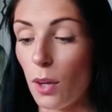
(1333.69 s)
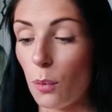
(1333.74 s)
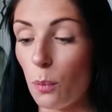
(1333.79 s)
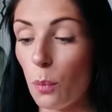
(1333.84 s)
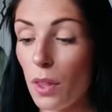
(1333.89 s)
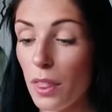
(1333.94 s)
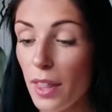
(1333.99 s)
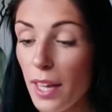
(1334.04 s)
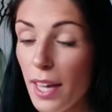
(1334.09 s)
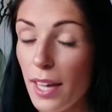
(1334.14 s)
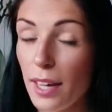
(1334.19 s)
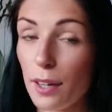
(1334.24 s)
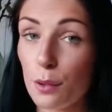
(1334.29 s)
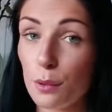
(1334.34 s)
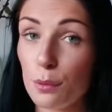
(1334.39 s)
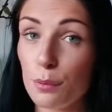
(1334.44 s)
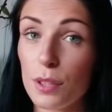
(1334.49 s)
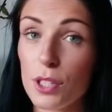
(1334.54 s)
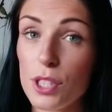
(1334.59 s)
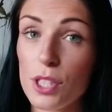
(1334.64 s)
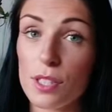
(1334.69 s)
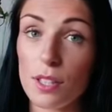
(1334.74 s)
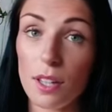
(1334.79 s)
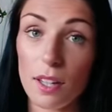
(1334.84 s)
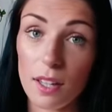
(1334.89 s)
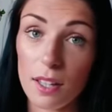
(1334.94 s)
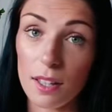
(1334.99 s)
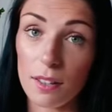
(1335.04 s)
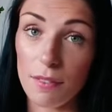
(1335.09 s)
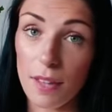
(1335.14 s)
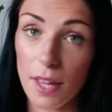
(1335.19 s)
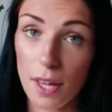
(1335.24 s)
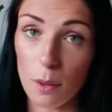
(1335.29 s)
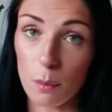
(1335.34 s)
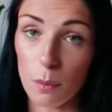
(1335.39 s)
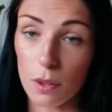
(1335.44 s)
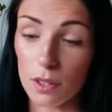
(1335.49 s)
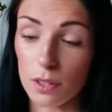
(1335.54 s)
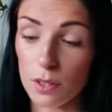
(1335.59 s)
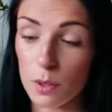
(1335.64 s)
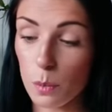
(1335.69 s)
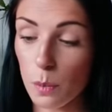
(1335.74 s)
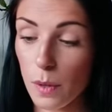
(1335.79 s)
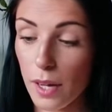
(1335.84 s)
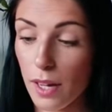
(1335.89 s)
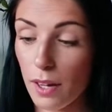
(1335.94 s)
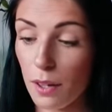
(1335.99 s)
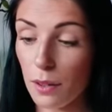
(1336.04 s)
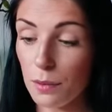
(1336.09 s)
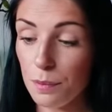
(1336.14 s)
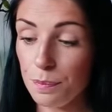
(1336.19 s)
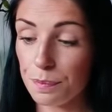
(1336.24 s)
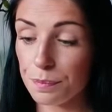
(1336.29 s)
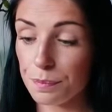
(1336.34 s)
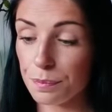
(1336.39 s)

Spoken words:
What the Health, which is kind of like the vegan one as well.